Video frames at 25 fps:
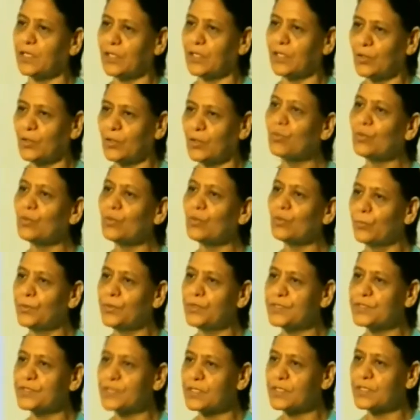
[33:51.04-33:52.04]

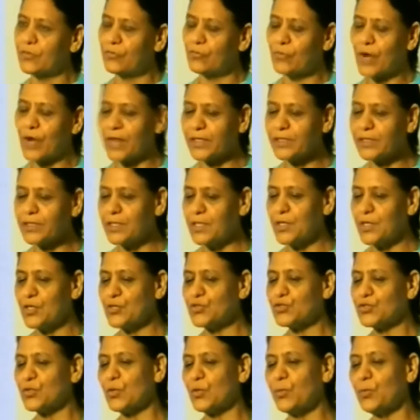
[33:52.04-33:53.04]
rules, right?
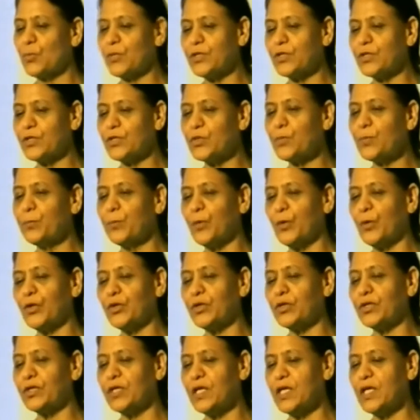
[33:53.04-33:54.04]
So when you put
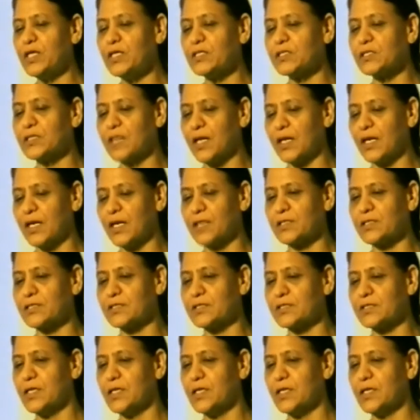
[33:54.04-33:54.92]
these things,